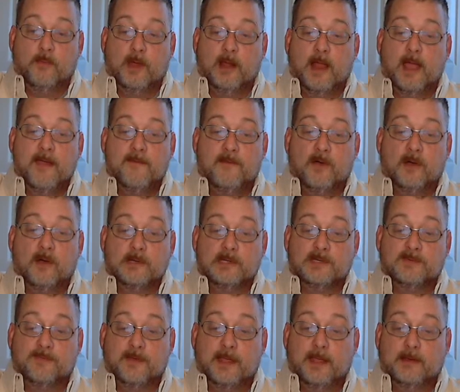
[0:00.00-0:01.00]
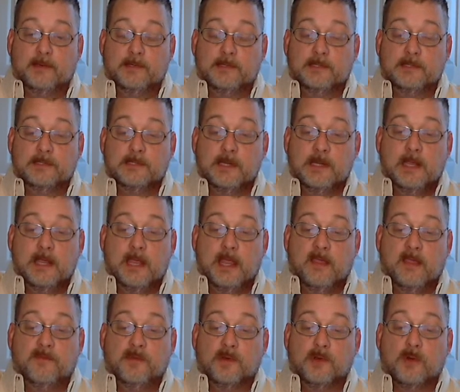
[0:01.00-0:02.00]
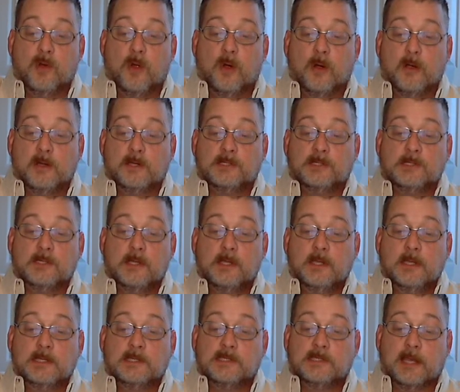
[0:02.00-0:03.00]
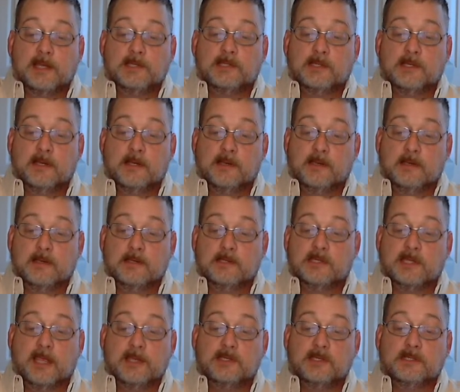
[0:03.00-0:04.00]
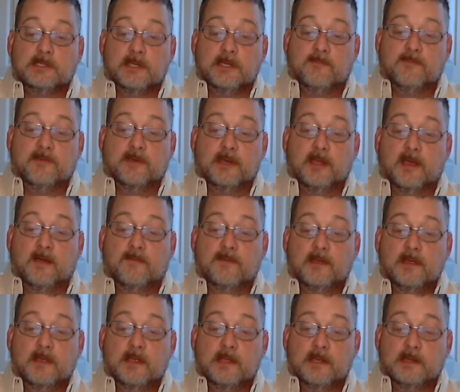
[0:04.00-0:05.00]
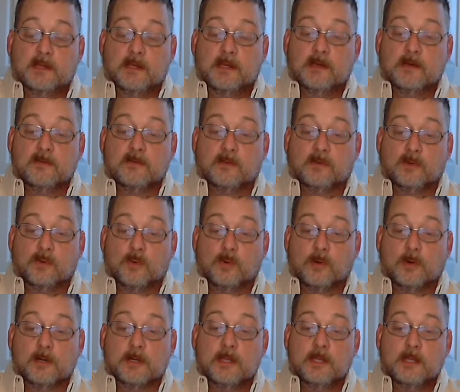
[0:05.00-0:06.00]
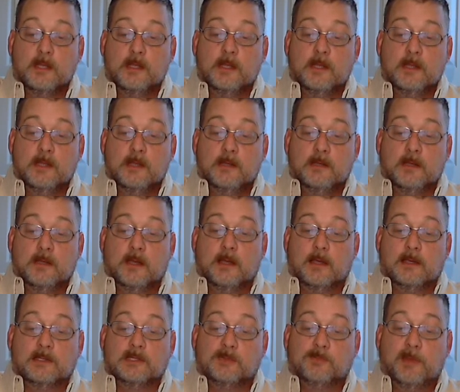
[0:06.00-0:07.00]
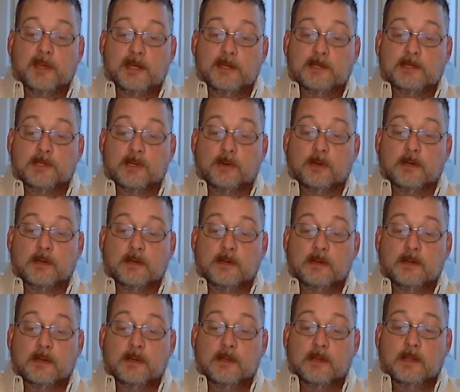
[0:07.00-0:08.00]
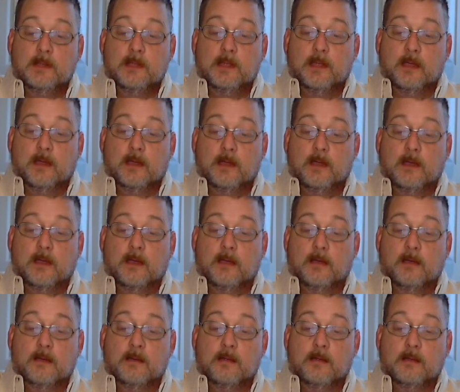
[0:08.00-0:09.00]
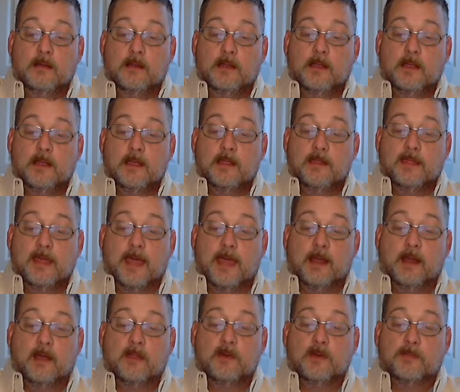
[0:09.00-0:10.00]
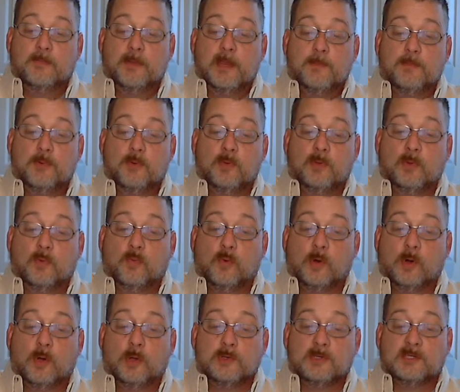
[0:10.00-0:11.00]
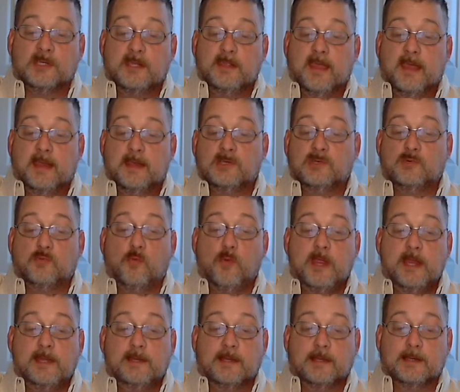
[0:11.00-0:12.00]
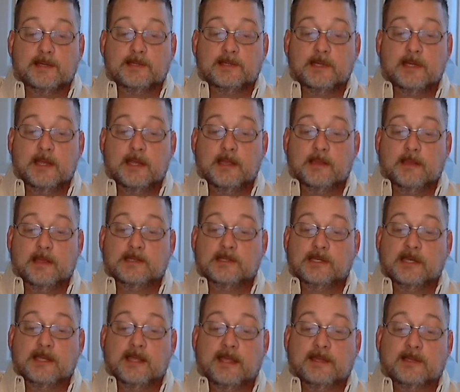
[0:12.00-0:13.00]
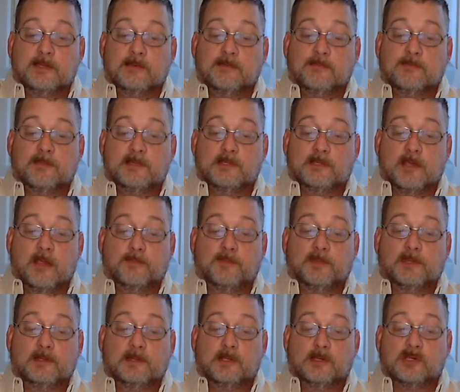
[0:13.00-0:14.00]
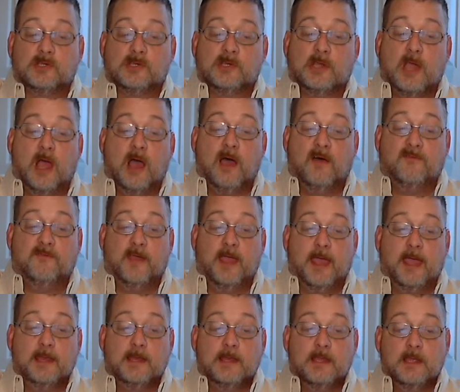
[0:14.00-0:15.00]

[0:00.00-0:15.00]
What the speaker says: what I've always found is, if your heart's sensitive enough to hear the Lord speak to it, that other people in the world see that as weakness. They see that as something to scoff at,